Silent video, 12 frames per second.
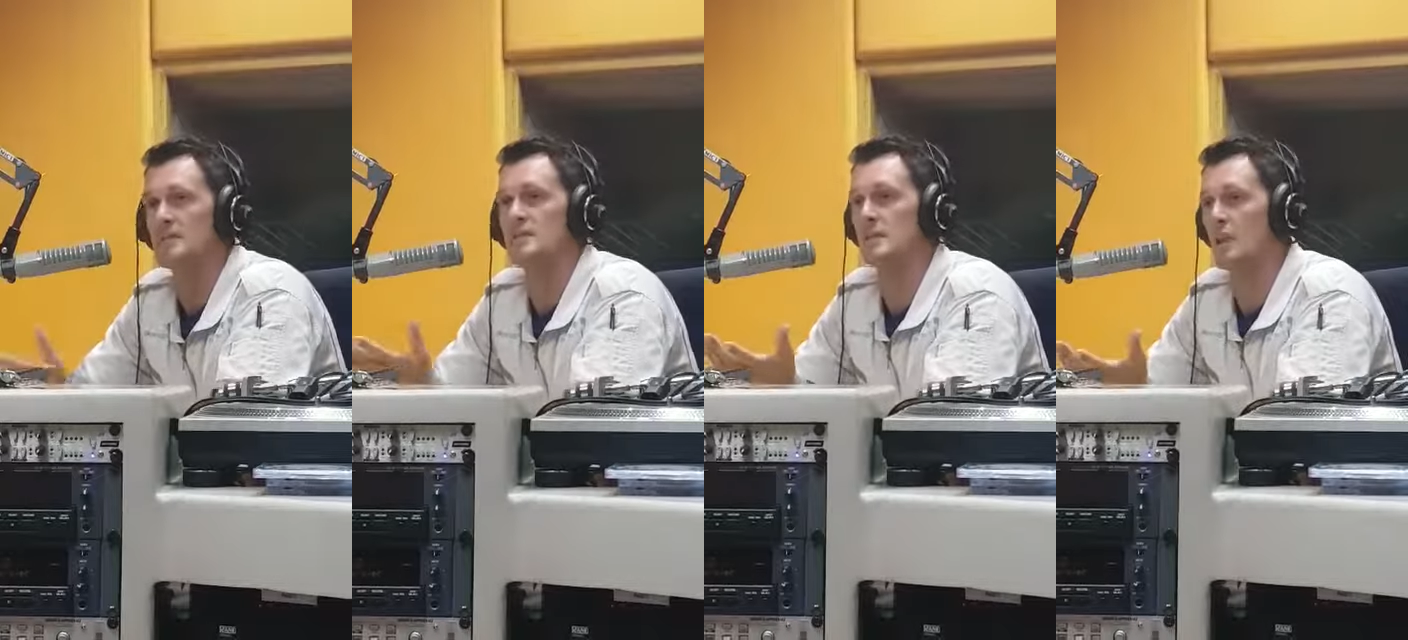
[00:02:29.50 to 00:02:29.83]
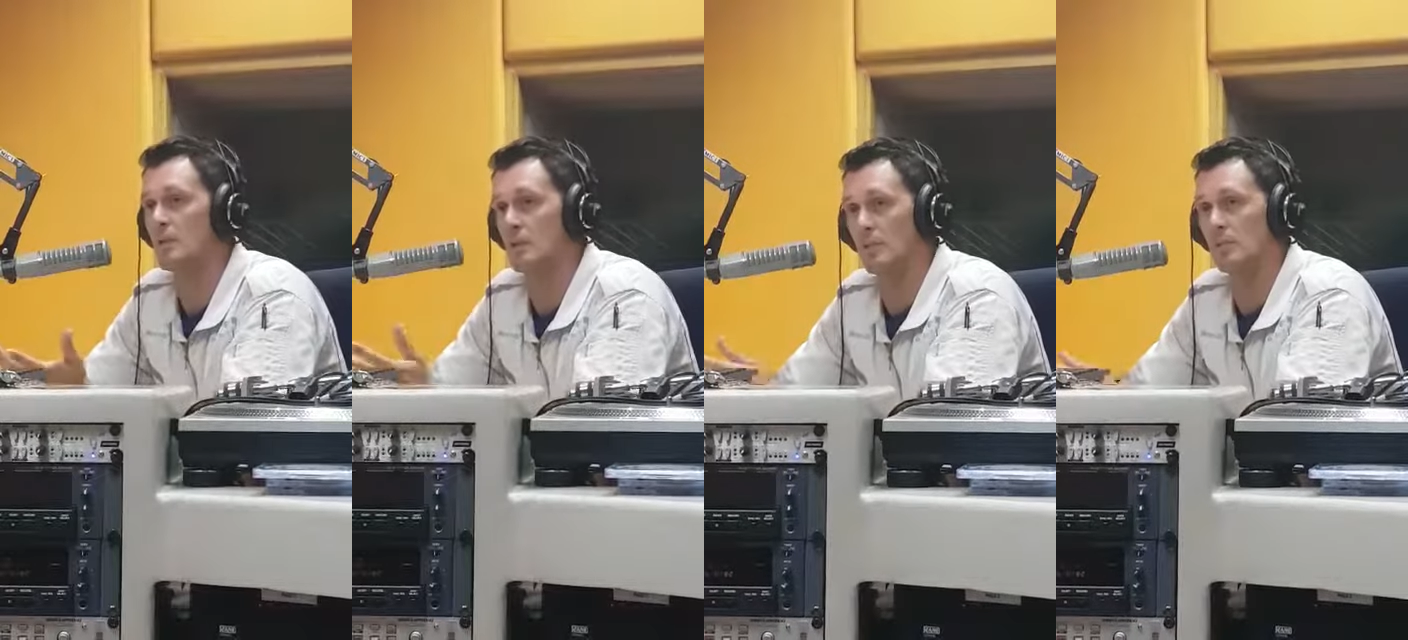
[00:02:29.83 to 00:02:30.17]

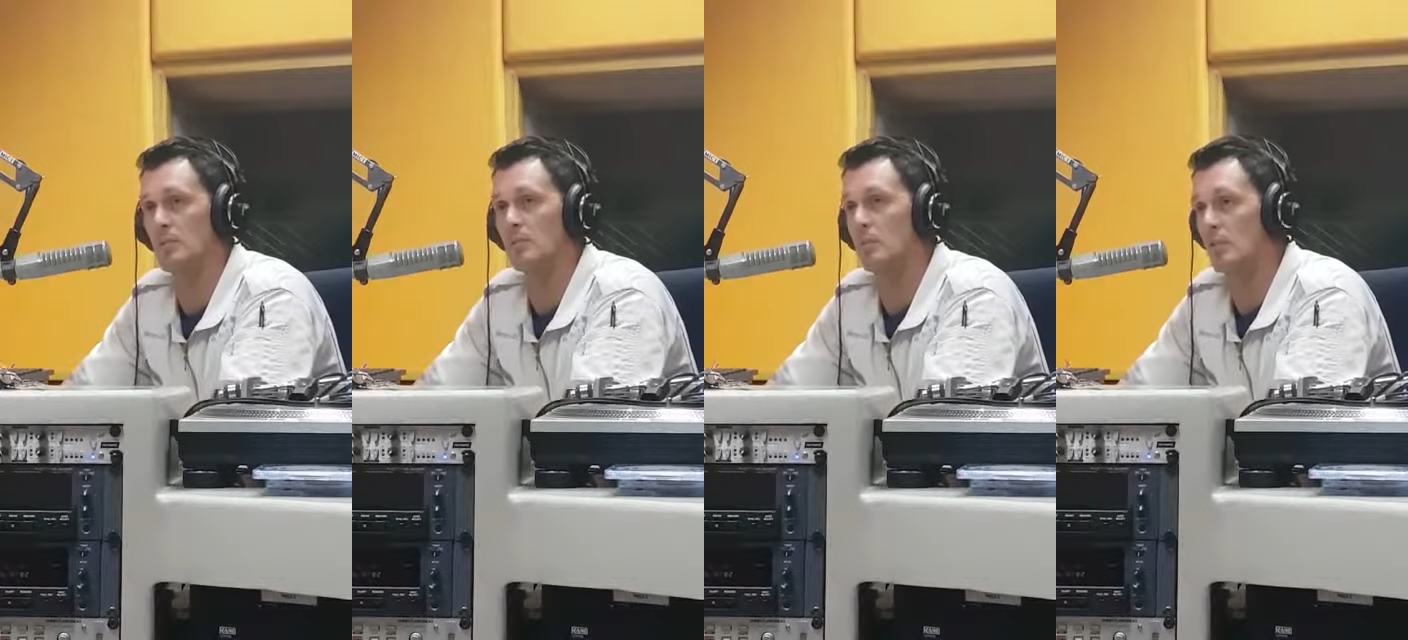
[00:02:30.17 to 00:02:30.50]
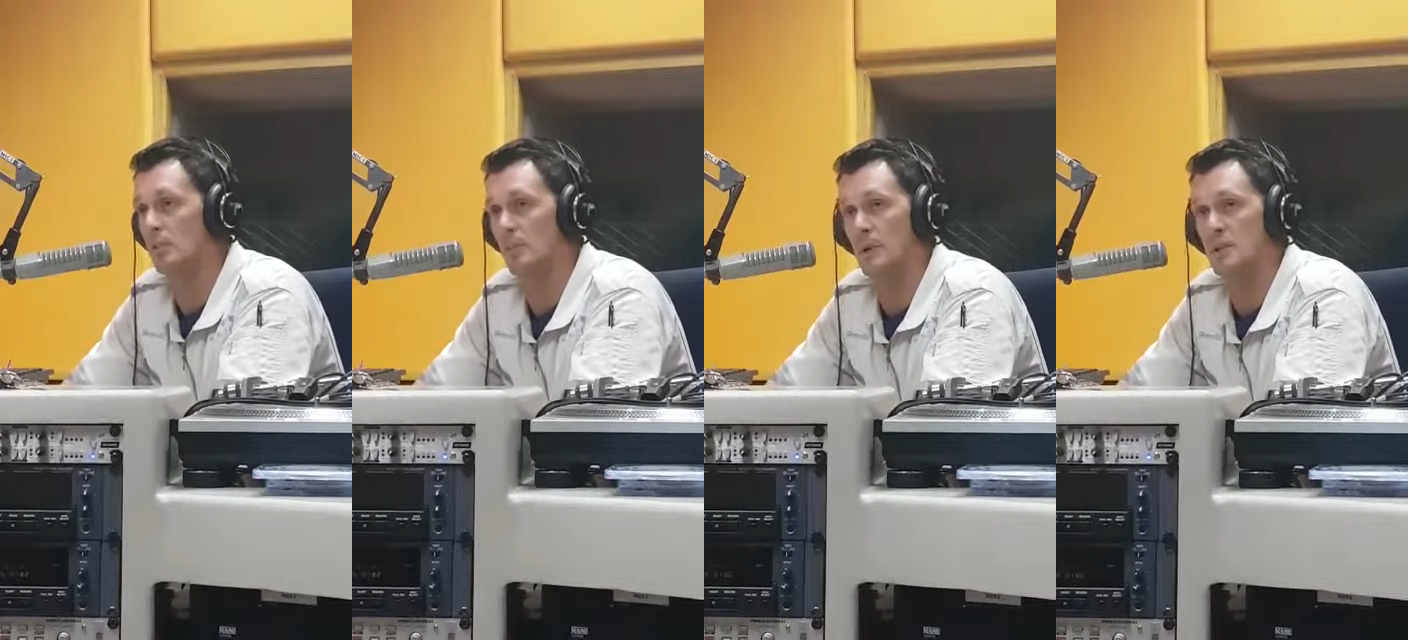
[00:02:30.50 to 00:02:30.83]
stay with
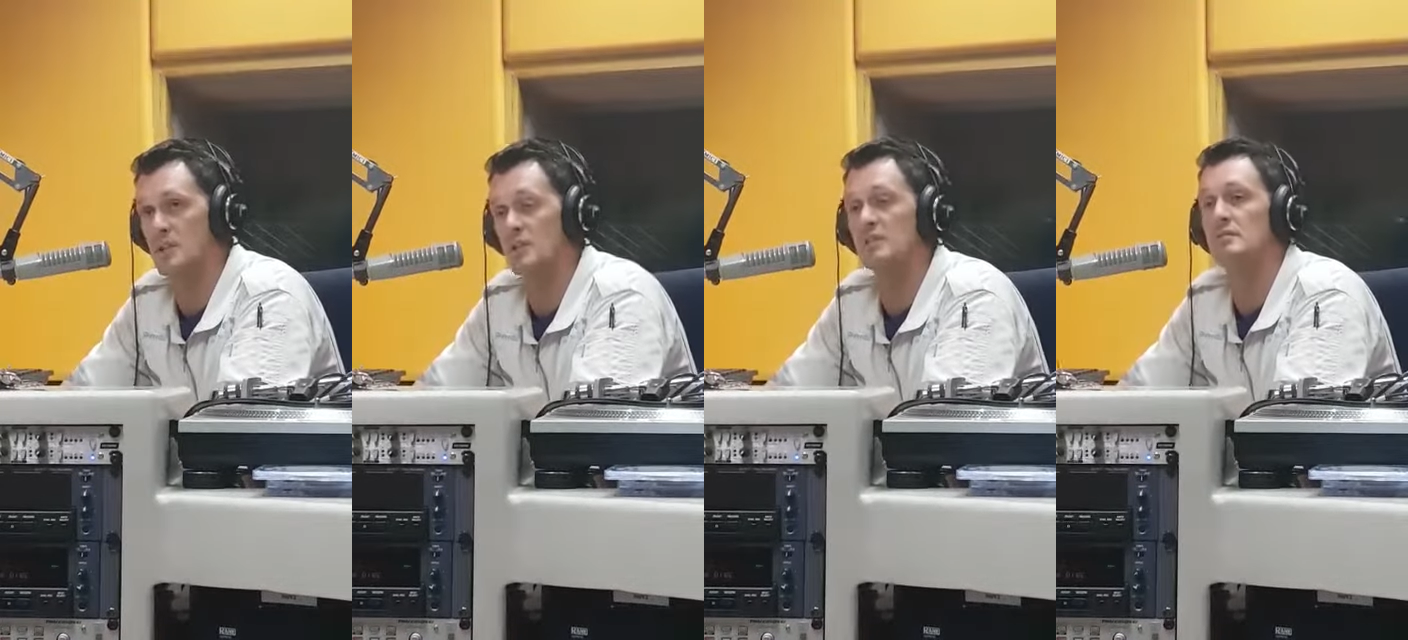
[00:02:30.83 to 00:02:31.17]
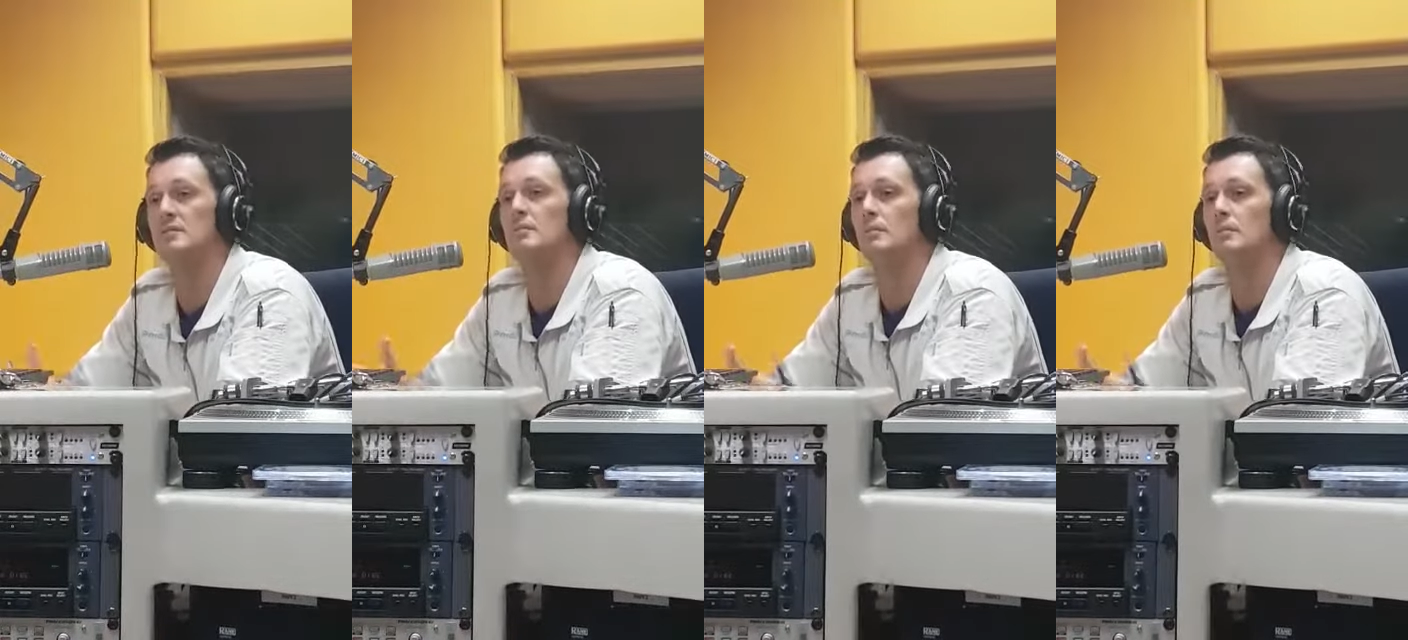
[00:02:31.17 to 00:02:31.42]
the patient,